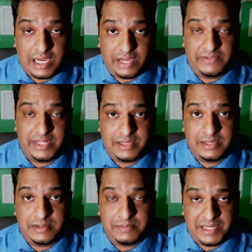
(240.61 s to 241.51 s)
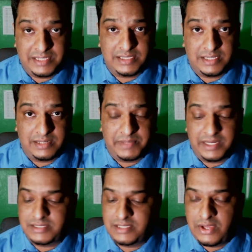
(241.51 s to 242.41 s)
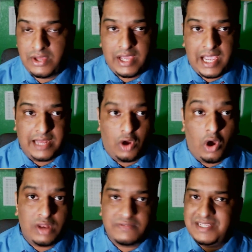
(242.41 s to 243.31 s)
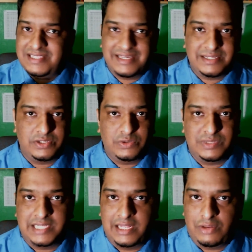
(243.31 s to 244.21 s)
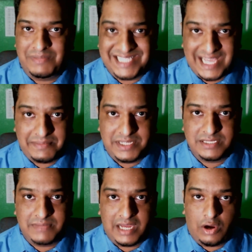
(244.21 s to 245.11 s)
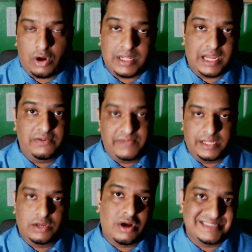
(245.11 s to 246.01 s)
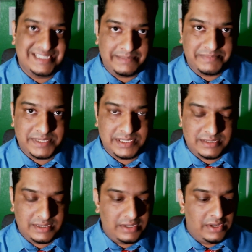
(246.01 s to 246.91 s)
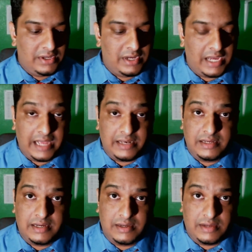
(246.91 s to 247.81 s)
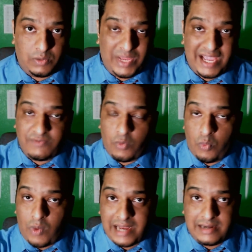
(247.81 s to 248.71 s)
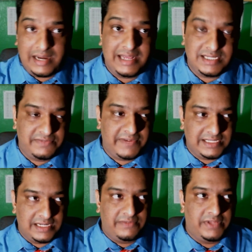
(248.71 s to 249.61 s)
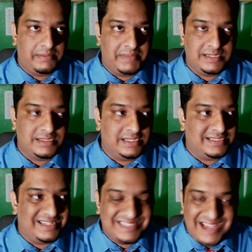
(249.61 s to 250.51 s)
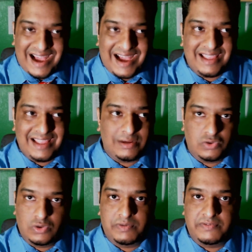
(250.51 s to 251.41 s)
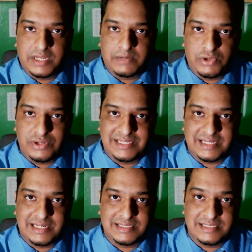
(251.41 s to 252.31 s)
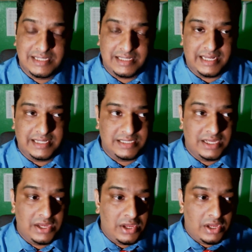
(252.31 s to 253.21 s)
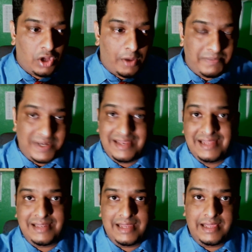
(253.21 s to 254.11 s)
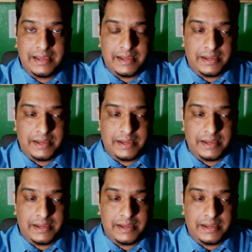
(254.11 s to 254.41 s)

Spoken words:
Ayurvedic medicine in a minute. And all of these things to do with cellular metabolism are all Ayurvedic concepts. And we have a wide range. In fact, in Ayurvedic medicine, there's an entire group of therapeutics that is completely